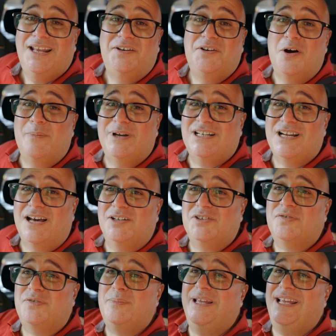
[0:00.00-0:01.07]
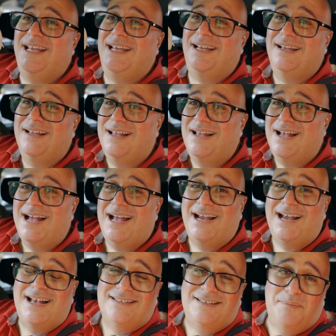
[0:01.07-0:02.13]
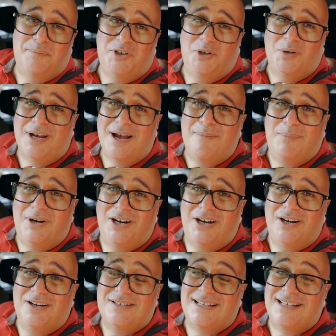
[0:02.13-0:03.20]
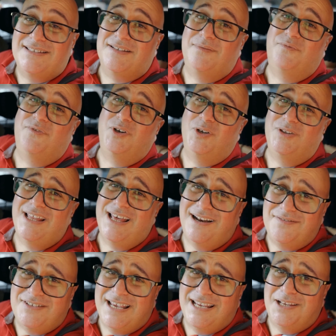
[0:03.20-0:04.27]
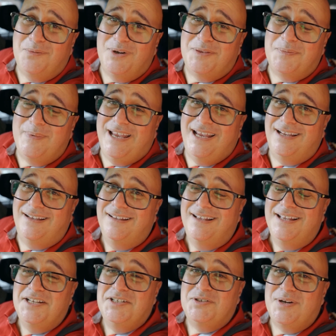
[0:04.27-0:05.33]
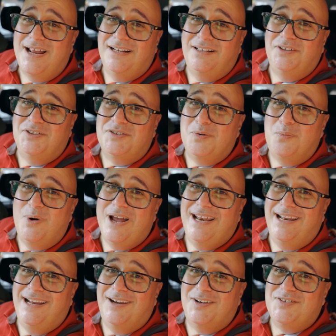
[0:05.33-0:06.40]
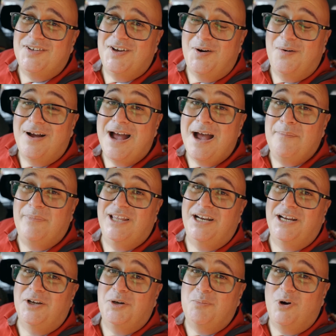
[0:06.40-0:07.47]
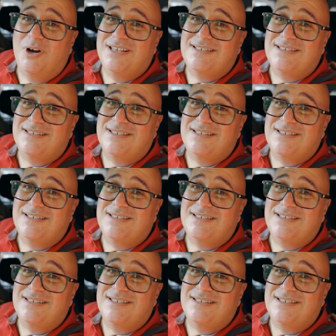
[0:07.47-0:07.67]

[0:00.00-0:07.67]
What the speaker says: no McDonald's for me. I got some cucumbers and some food that I've taken with me. Trying to lose some weight here, so I'm being a good boy